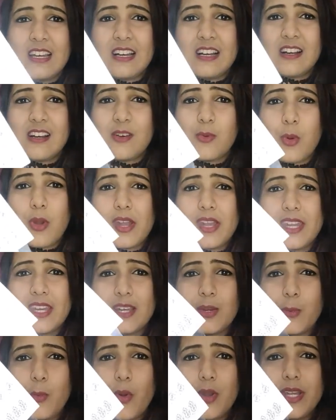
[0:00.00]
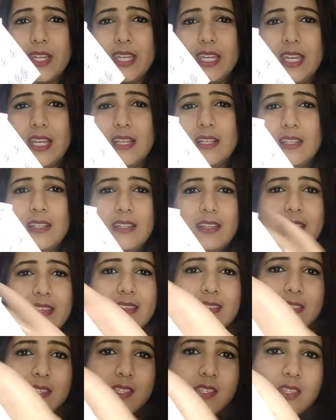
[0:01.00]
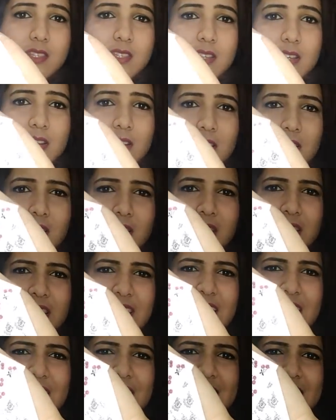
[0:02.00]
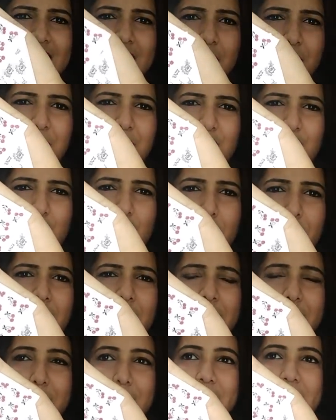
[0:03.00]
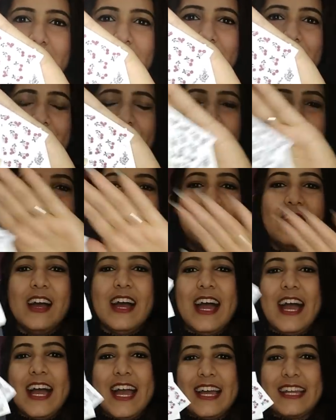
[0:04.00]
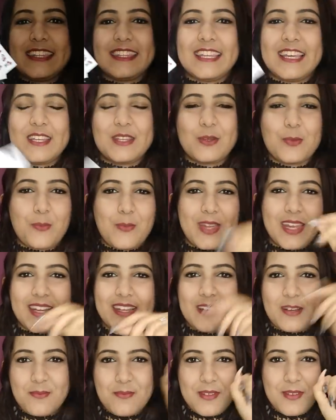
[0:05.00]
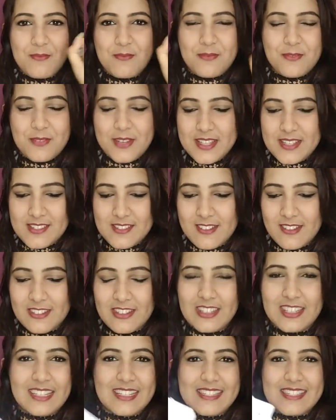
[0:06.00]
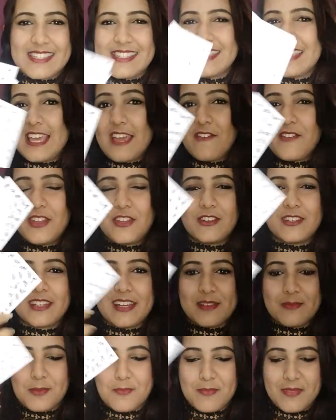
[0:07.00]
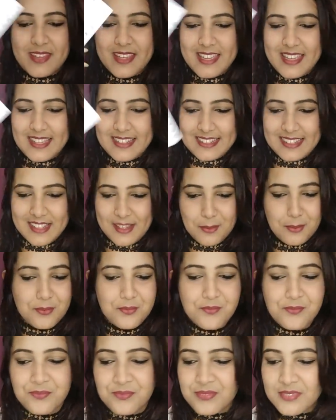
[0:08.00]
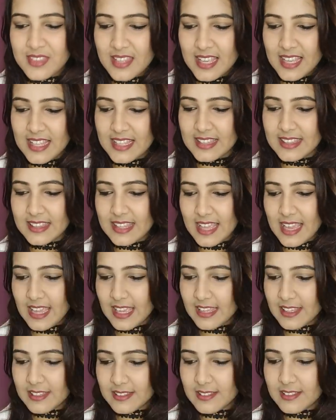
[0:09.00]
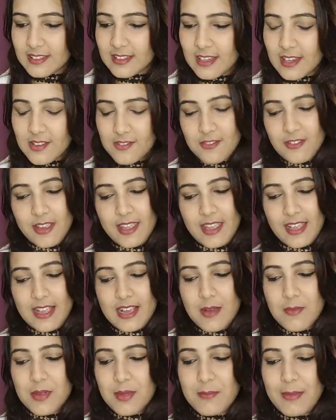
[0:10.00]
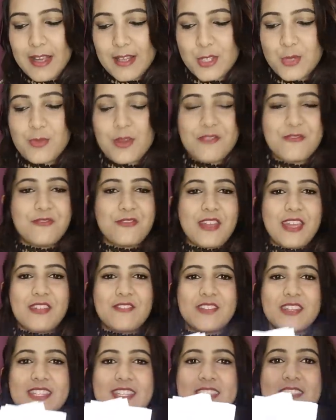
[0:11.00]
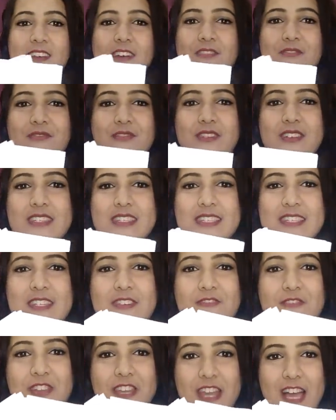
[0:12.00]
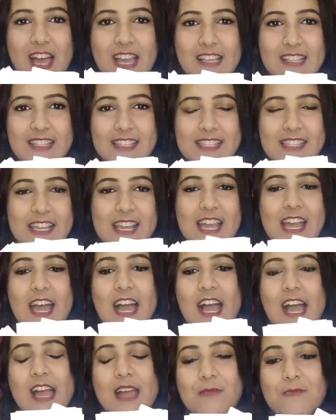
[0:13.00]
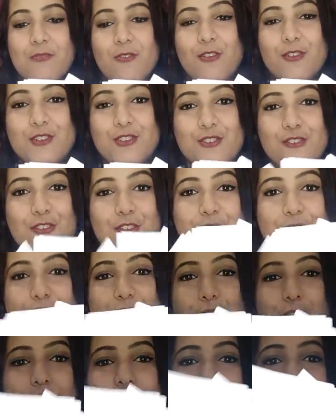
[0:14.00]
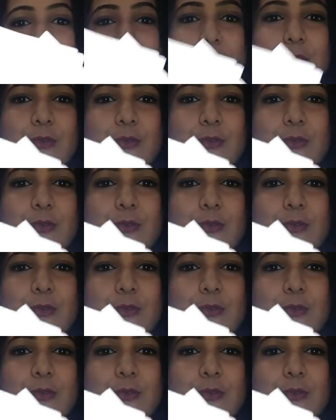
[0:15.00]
What decal is? Decal is something jo pani mein dalte ho and then you pick it up and place it on your nails, saving your time big time. Then okay, coming back to my favorite stuff is the vinyls. I am not sure if you're able